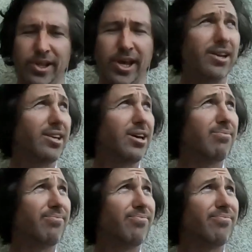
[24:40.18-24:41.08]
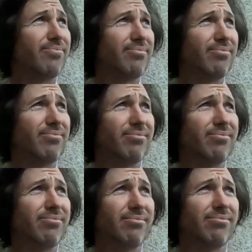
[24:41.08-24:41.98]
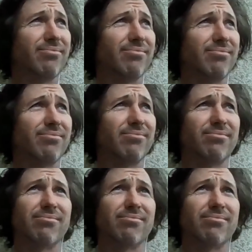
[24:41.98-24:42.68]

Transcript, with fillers: that. Uh, yeah. Uh, one of my, as we